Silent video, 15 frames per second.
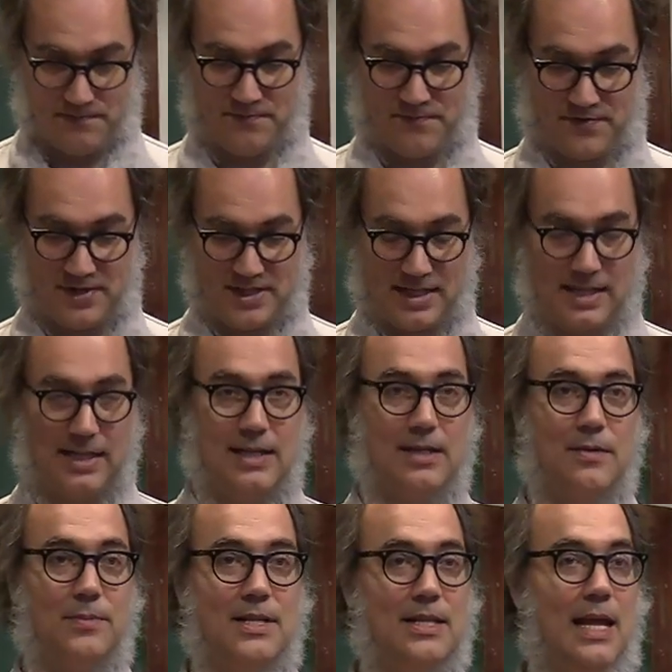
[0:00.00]
physical
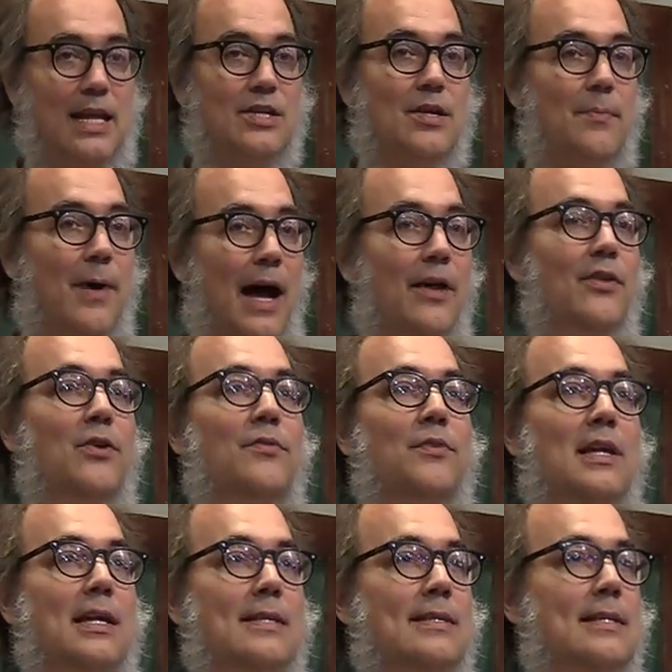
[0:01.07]
interpretation. The boundary of the
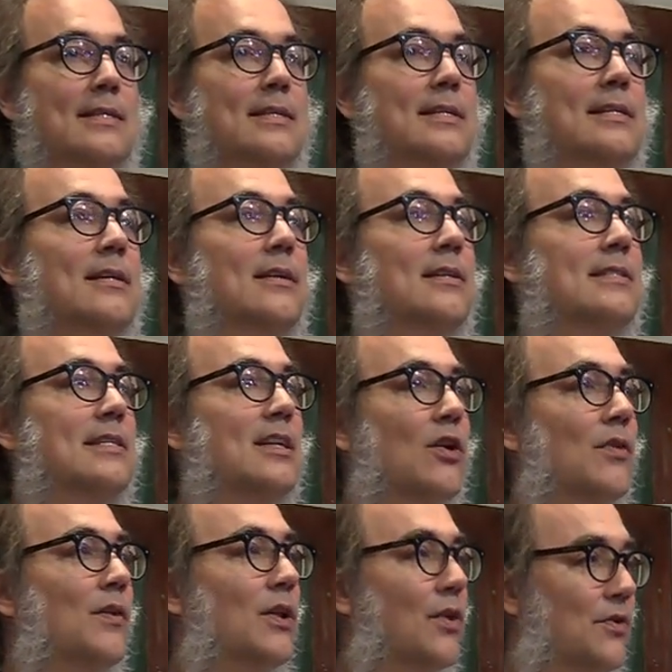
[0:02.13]
Hills region, these are the
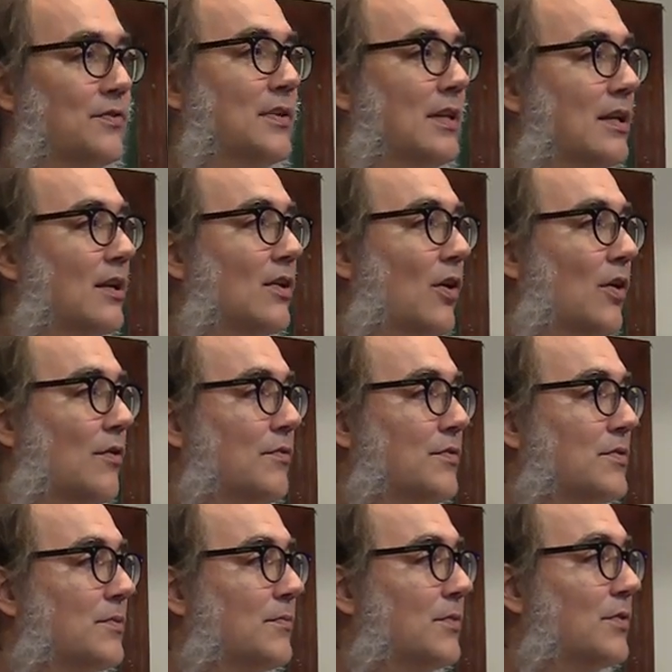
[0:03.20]
zero velocity
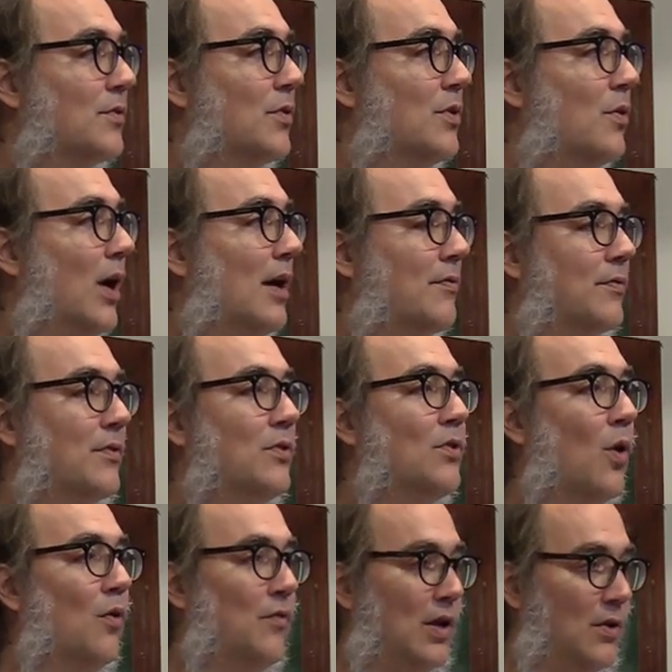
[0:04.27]
curves. So you have
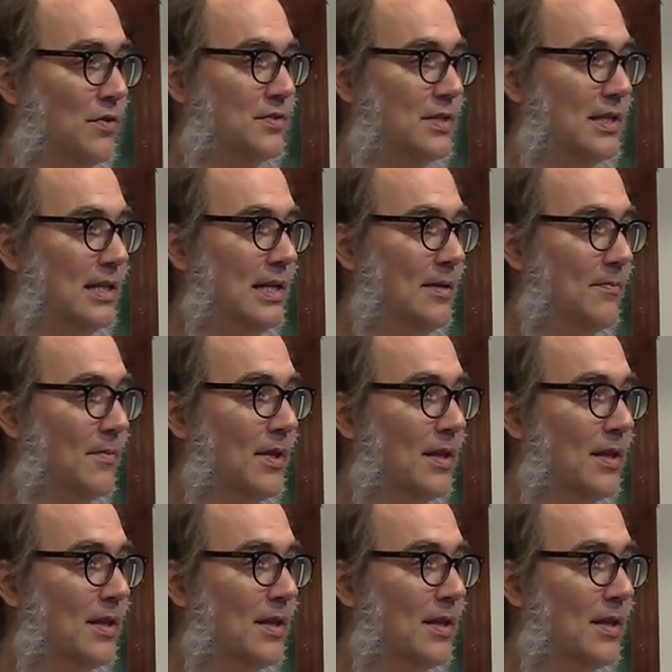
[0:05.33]
no velocity.